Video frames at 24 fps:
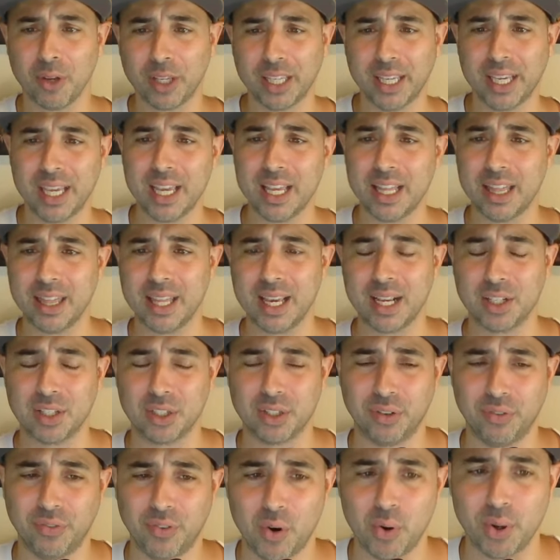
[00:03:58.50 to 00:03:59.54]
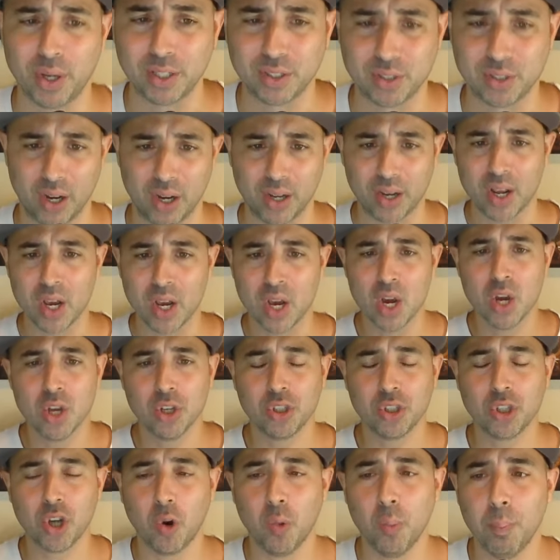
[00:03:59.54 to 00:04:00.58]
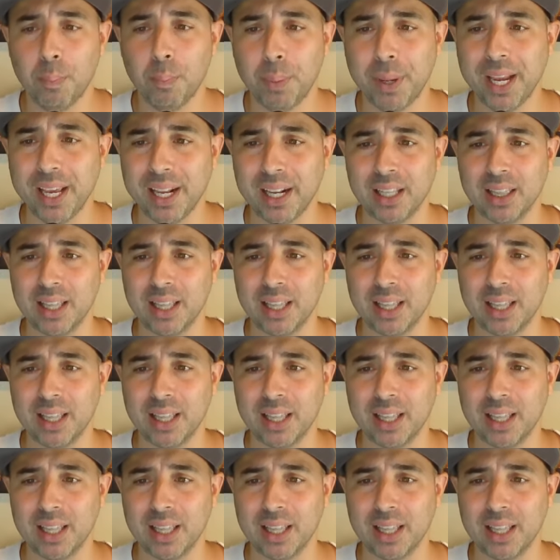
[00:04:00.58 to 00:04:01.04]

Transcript: key things to focus on. So Pete